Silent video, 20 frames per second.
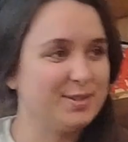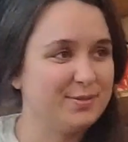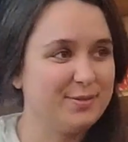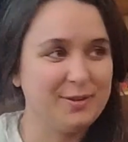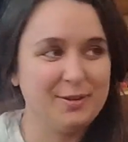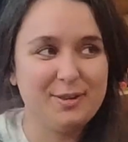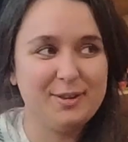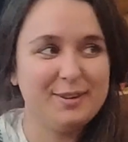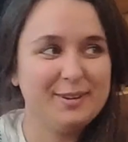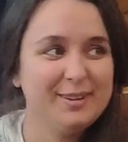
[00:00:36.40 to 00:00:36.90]

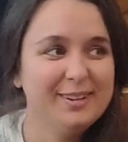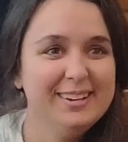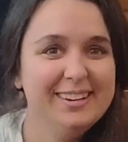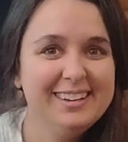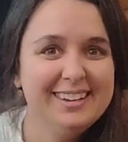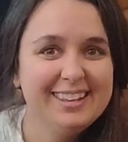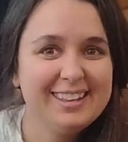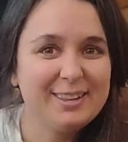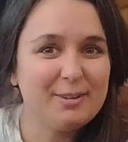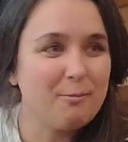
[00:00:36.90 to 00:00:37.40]
for
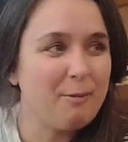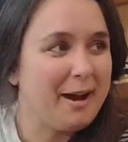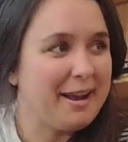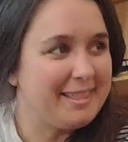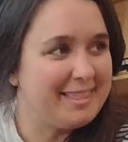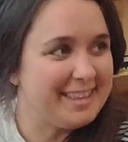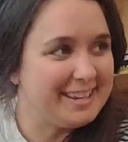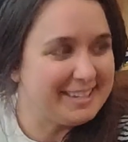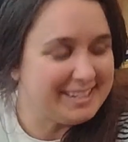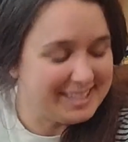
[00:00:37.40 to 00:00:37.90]
the right
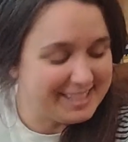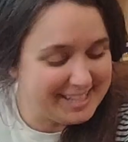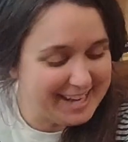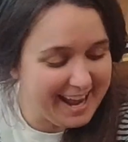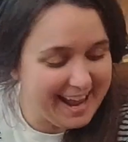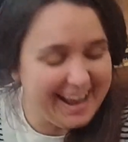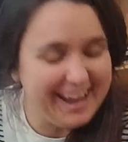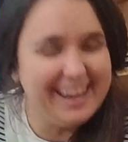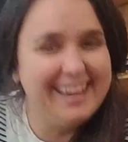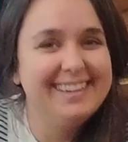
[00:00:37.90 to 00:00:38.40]
thing to
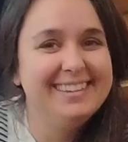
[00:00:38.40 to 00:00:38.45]
say.